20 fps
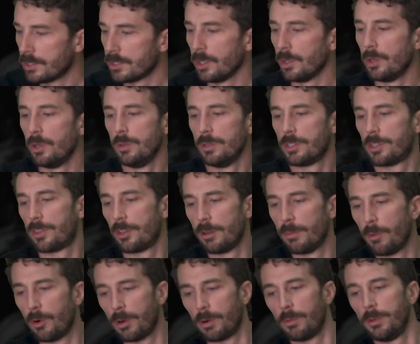So who is
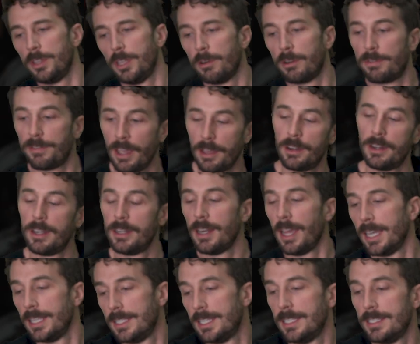Thermore? Well, they were founded in
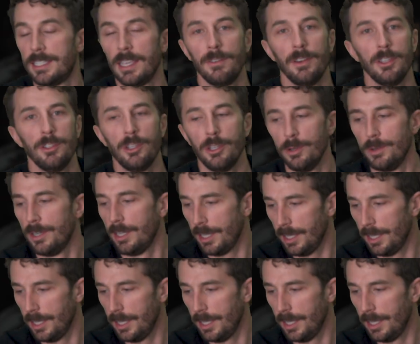1972 in